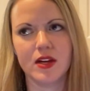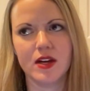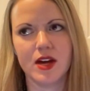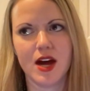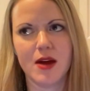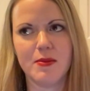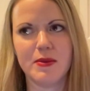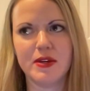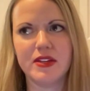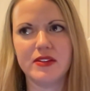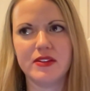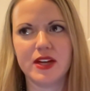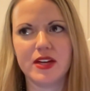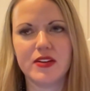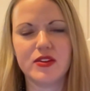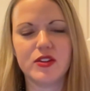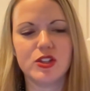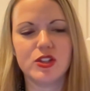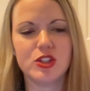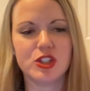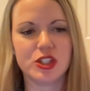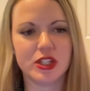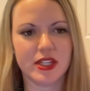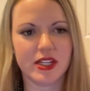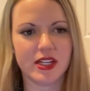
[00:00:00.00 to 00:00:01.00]
I mean, like
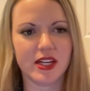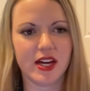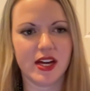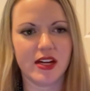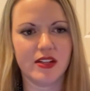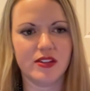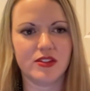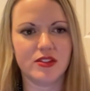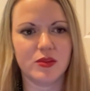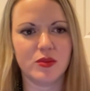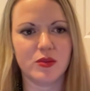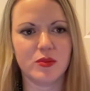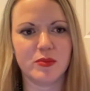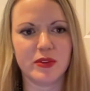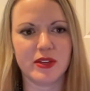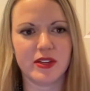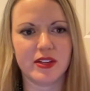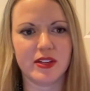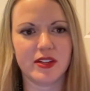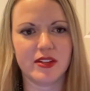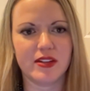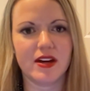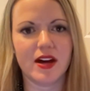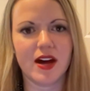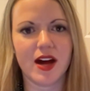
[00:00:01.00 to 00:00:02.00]
the cheeky answer would
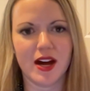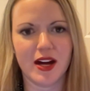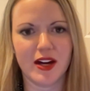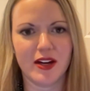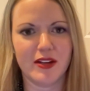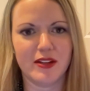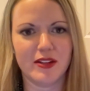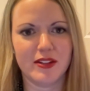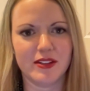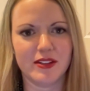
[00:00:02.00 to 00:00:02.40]
be hire